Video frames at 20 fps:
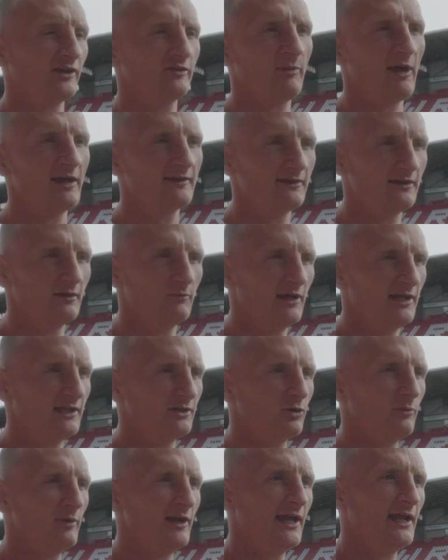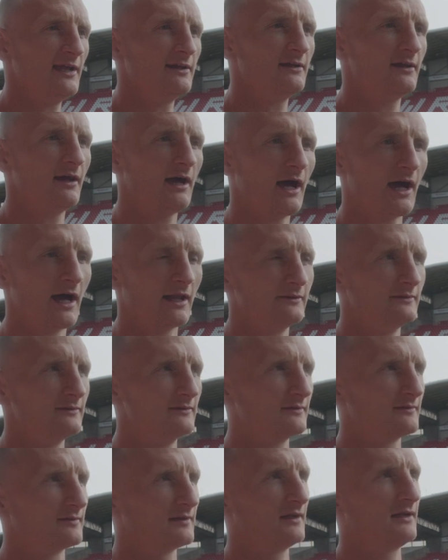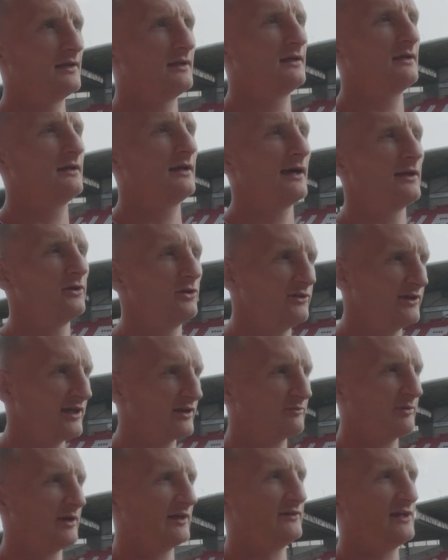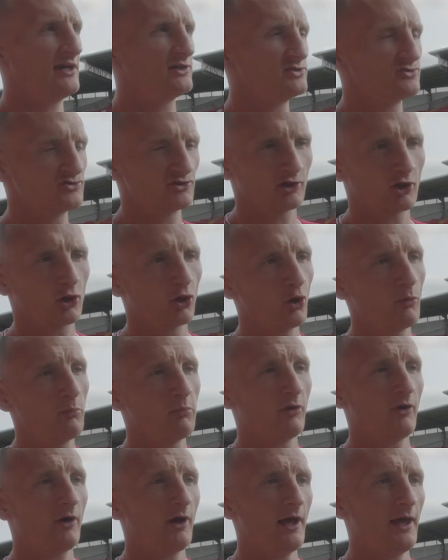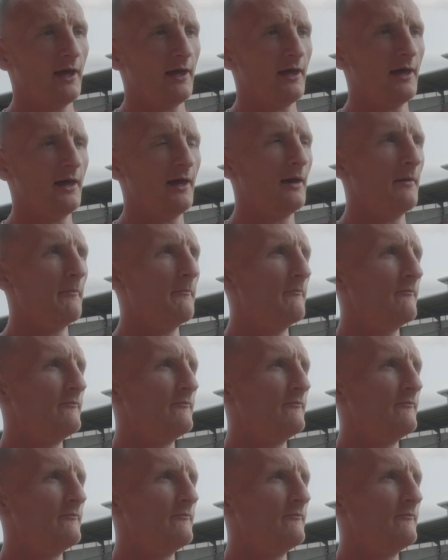expected of me coming in and I know the expectations of the club. The